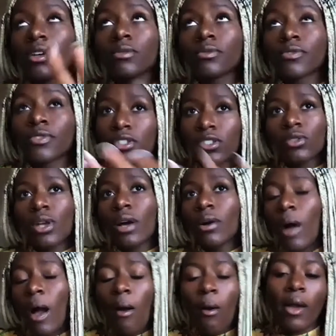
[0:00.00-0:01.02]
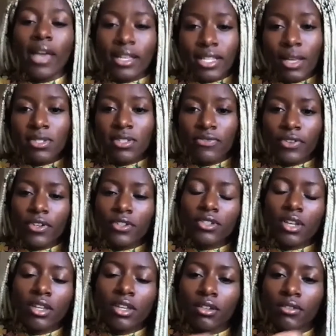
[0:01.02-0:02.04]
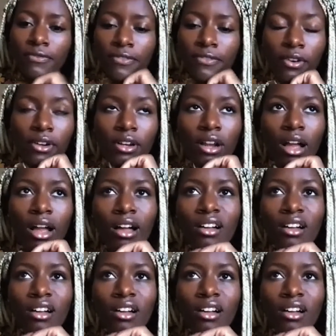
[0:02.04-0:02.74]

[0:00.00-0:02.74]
First, yes, I was a figure skater for